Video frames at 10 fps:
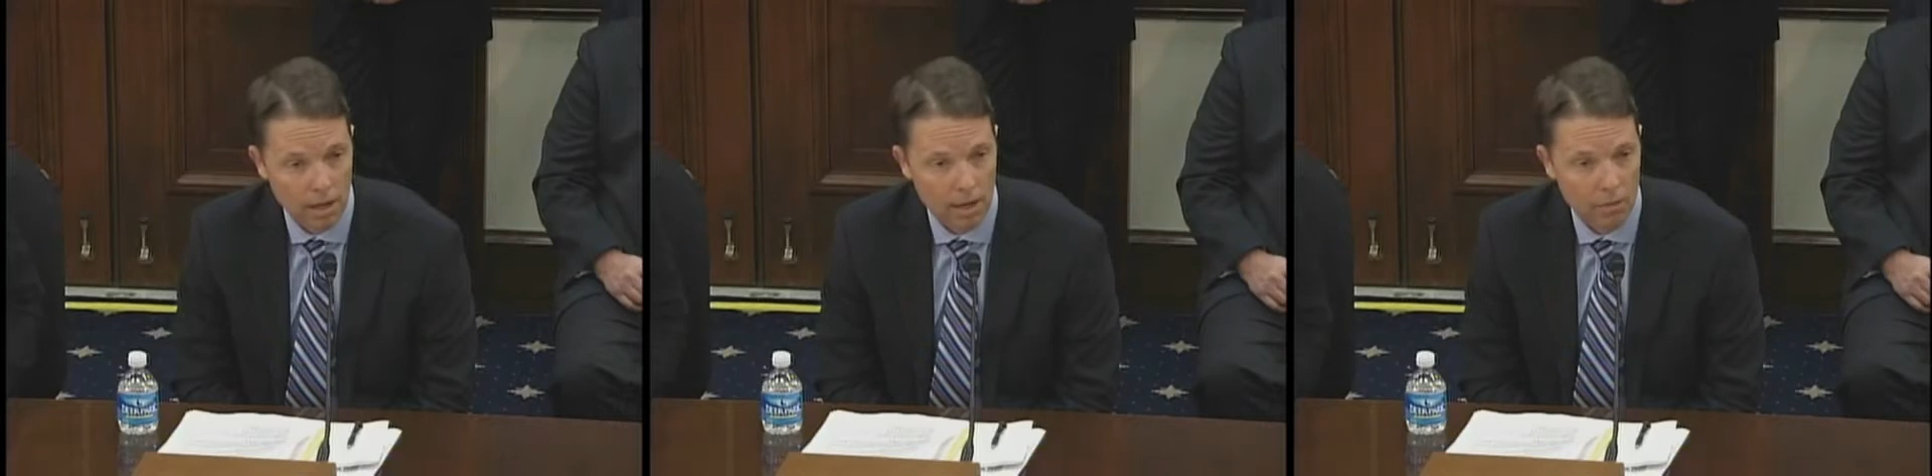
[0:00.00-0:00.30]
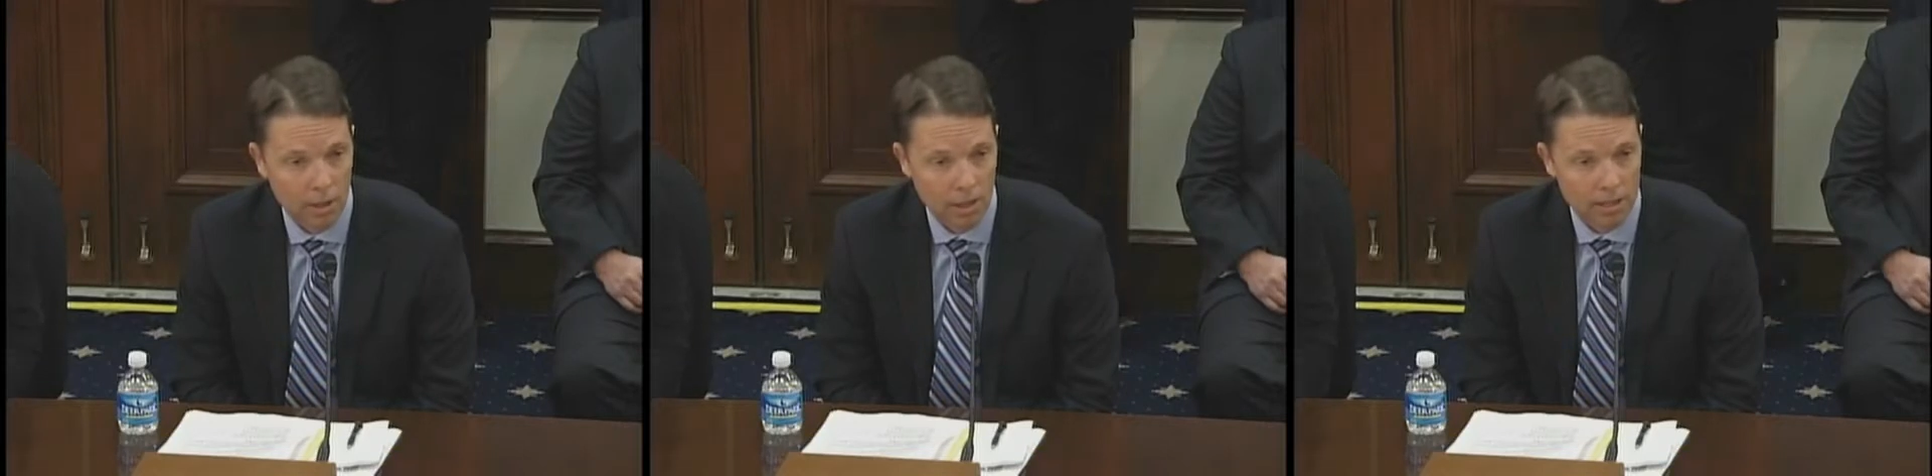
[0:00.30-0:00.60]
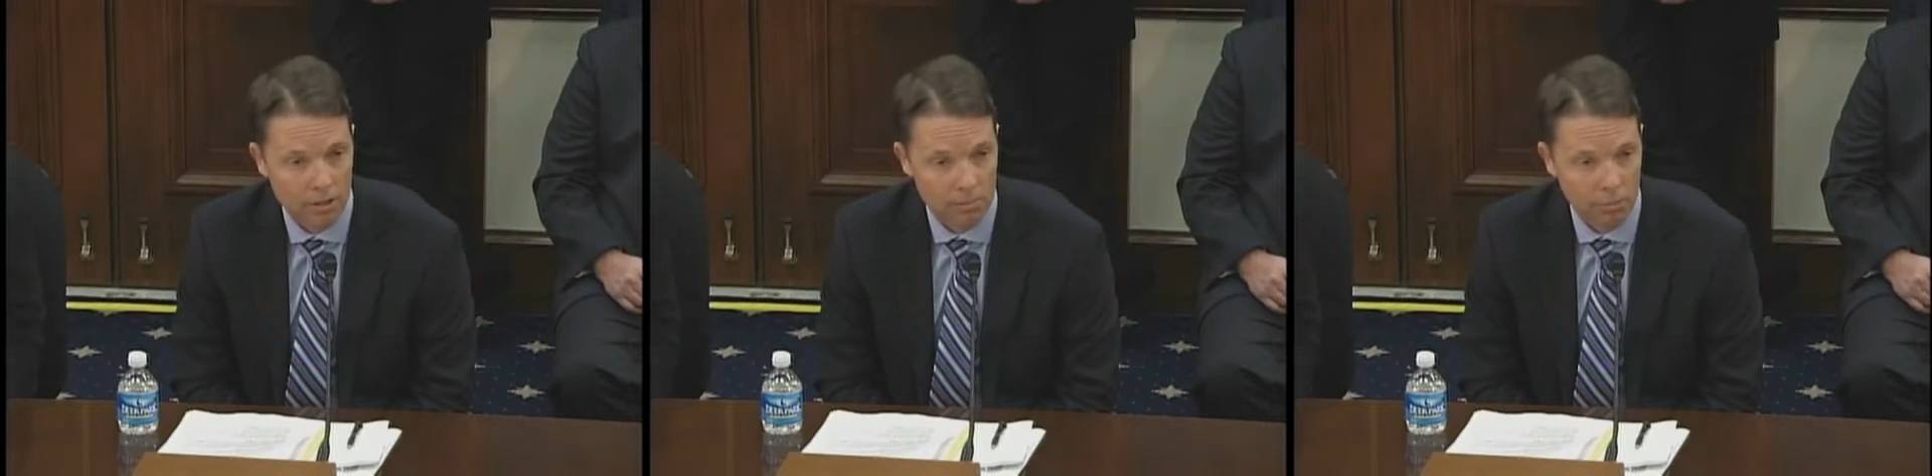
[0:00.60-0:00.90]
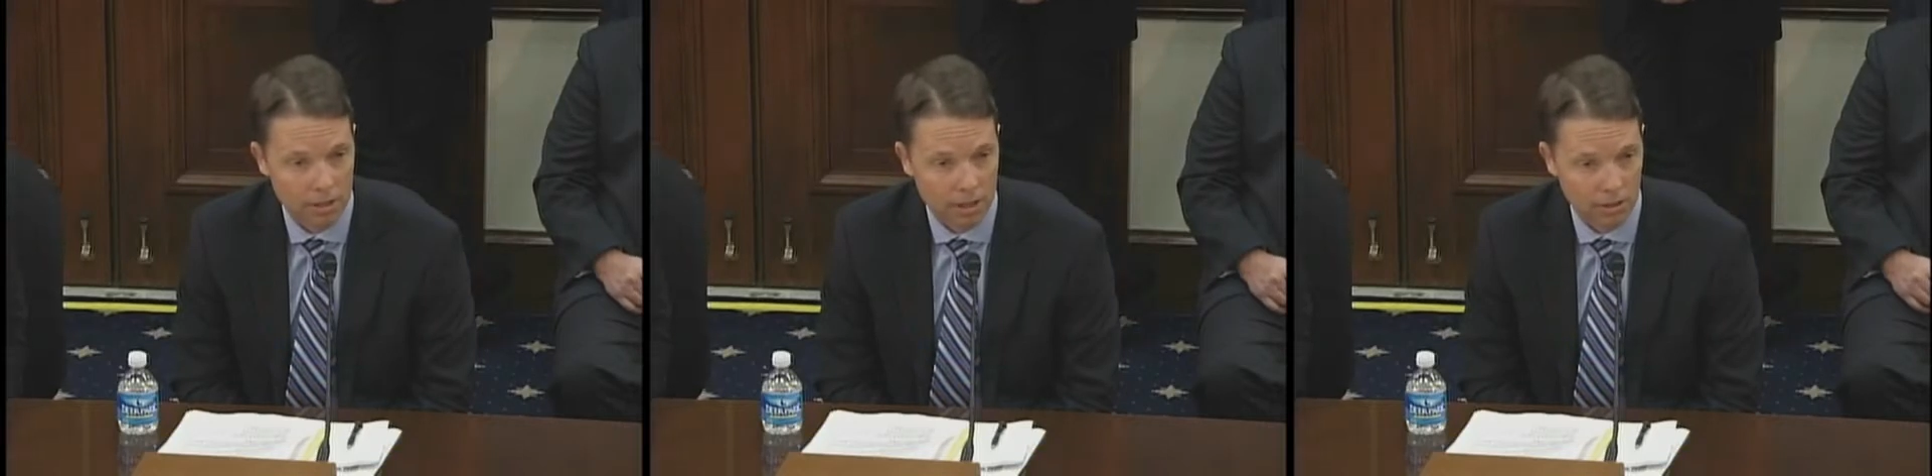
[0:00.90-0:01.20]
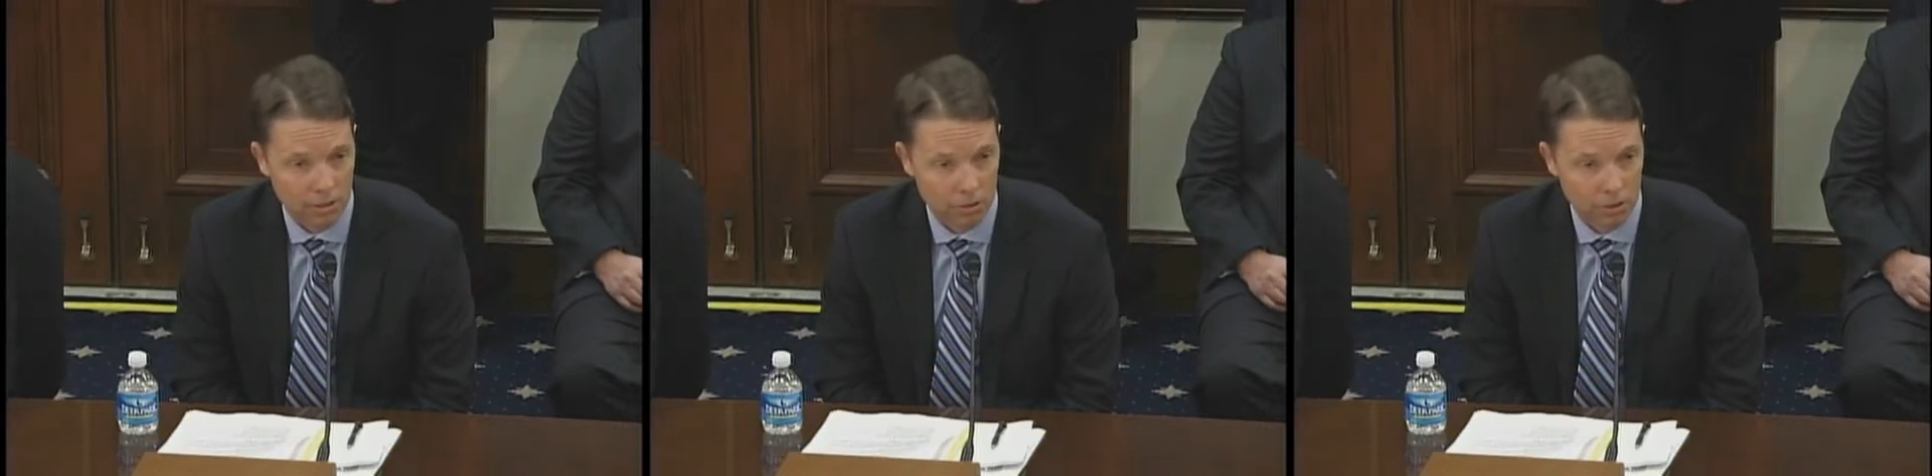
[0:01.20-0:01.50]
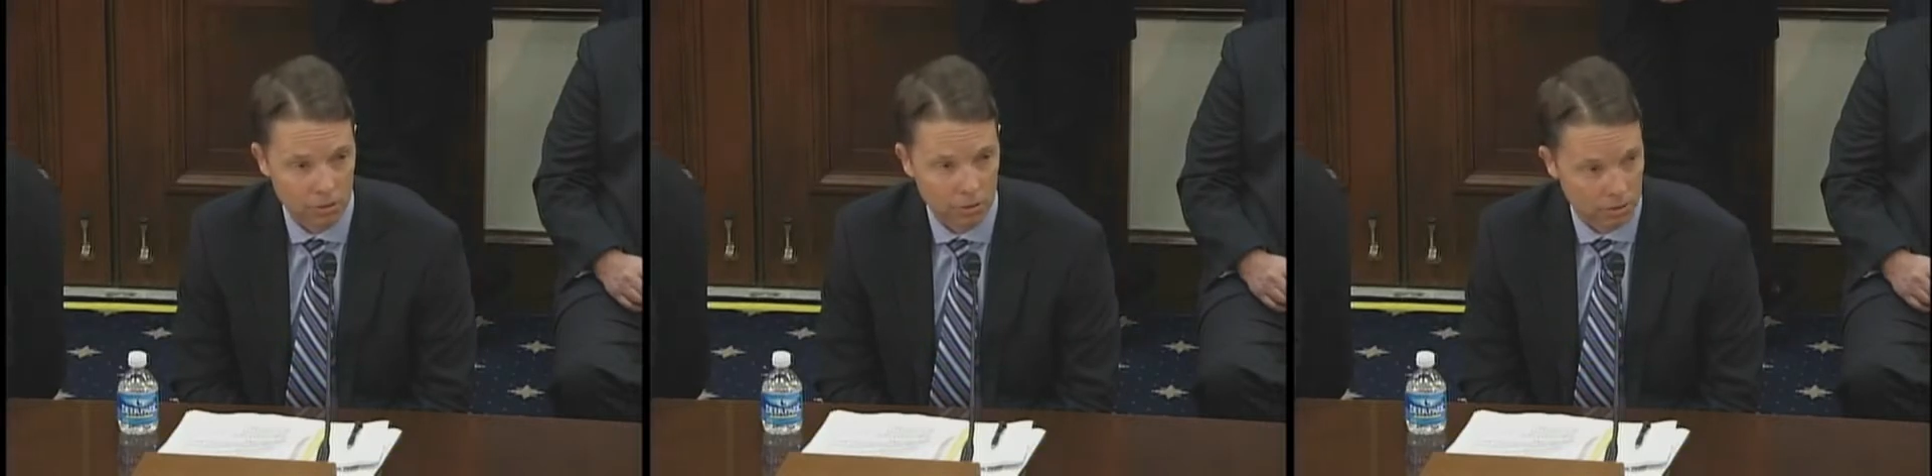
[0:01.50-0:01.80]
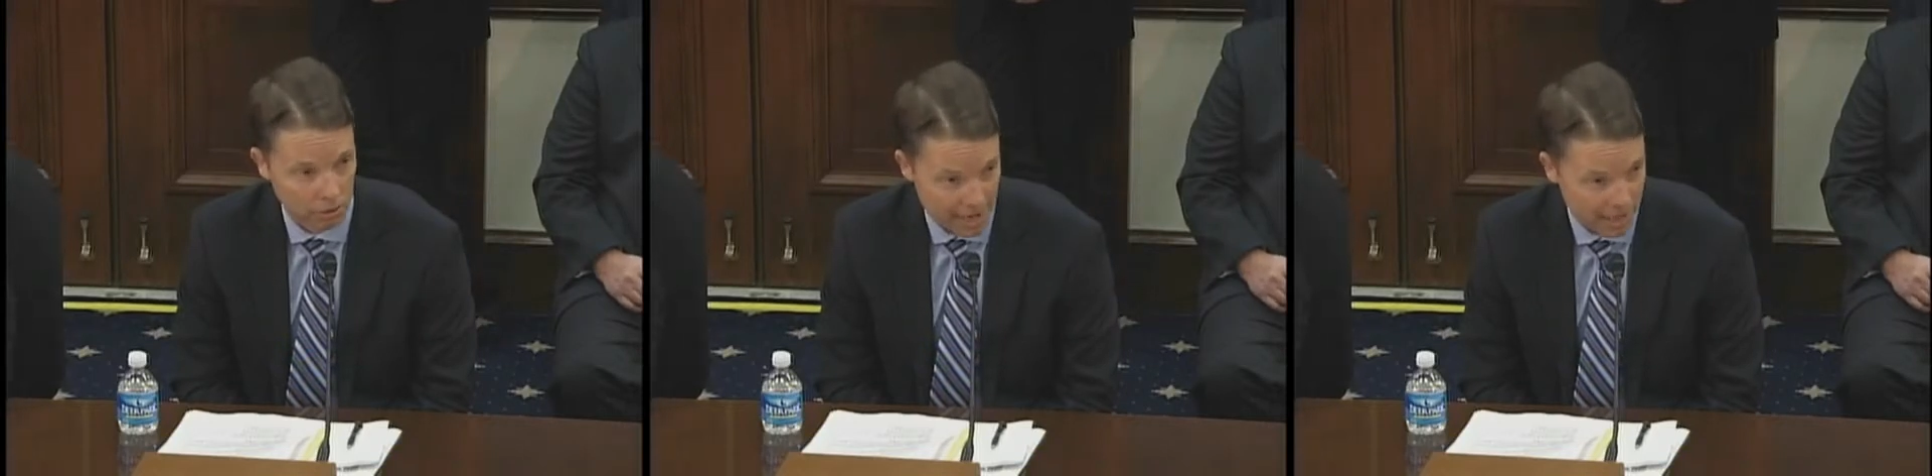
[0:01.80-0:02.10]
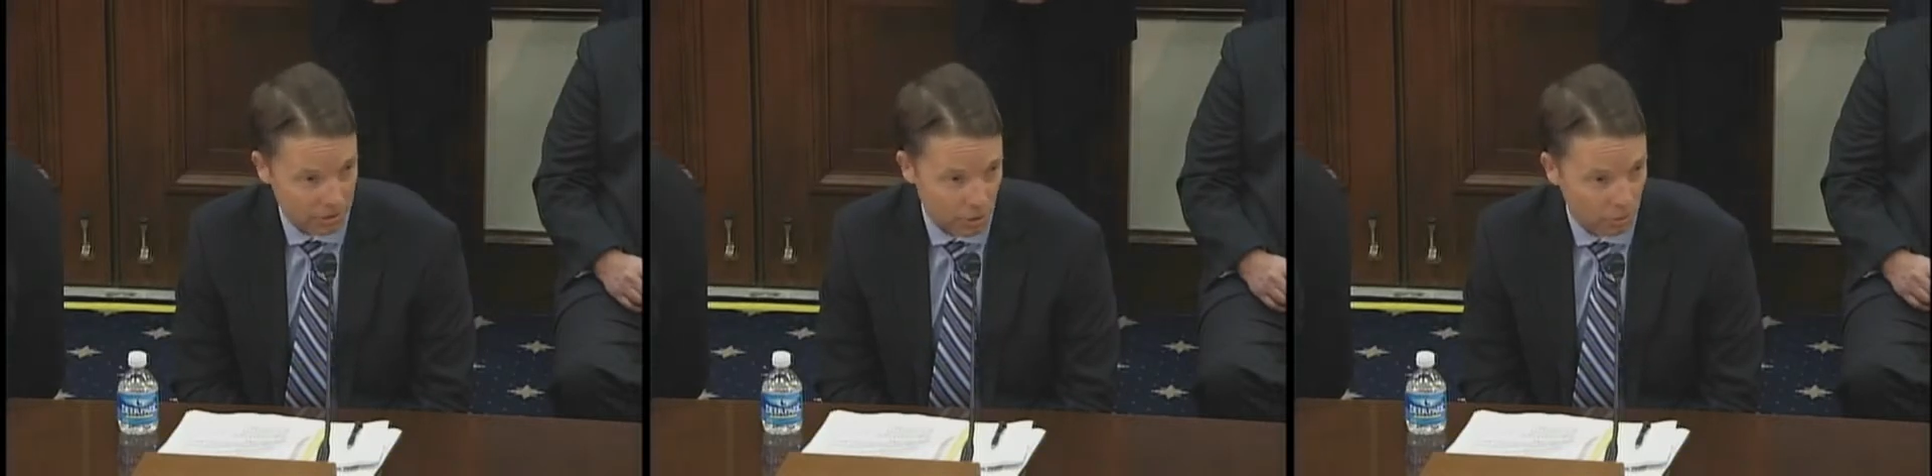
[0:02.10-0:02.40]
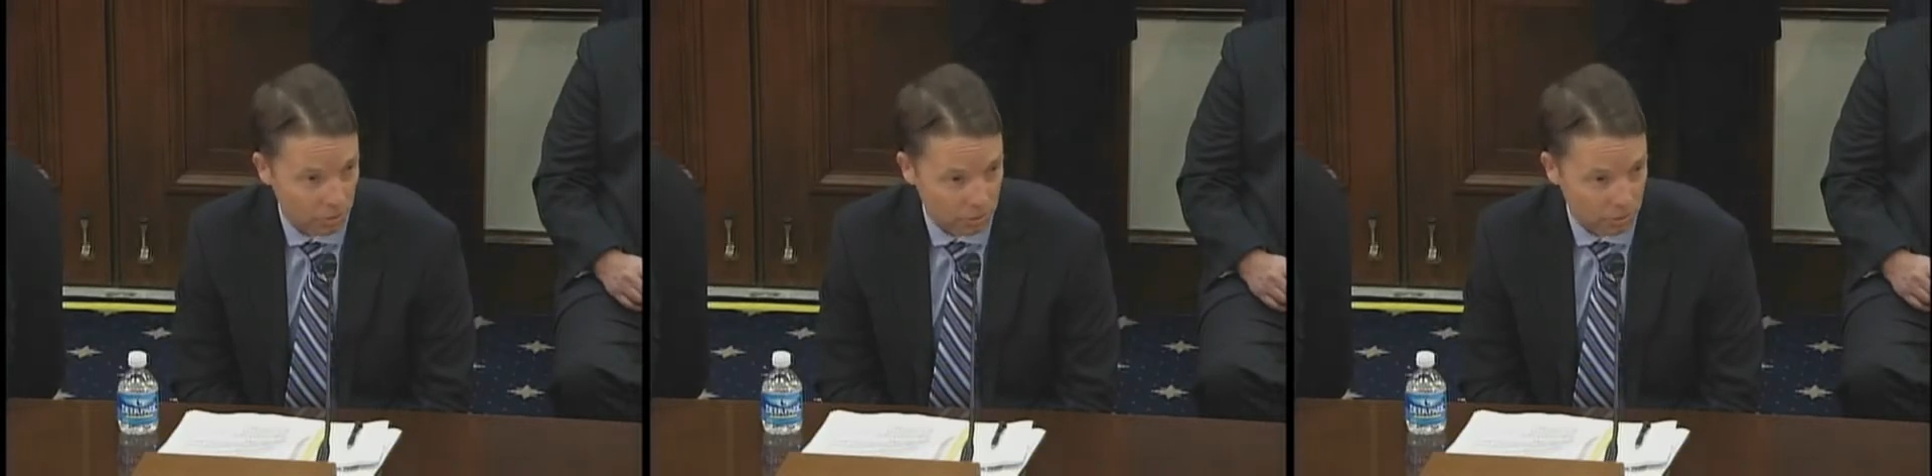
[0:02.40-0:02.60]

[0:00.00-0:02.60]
what I can simply tell you is anecdotal,